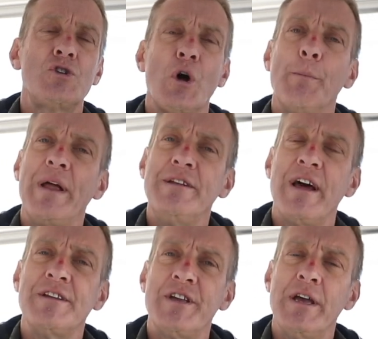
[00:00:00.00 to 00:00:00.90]
Jon
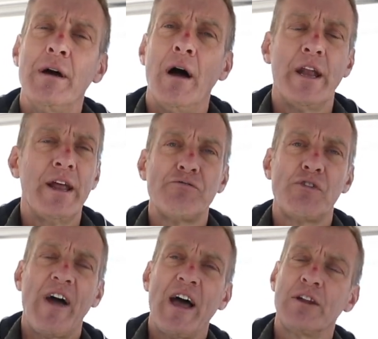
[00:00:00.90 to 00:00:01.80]
Mendez here, another
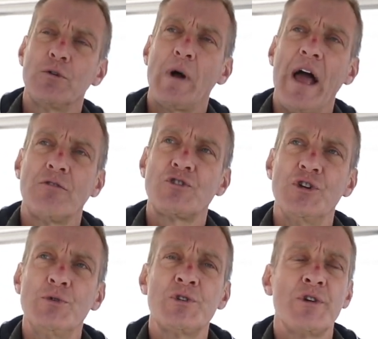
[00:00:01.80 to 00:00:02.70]
of our little
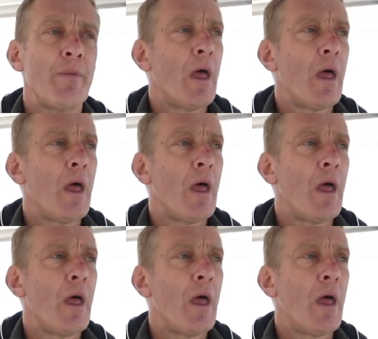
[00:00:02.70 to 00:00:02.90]
how-tos.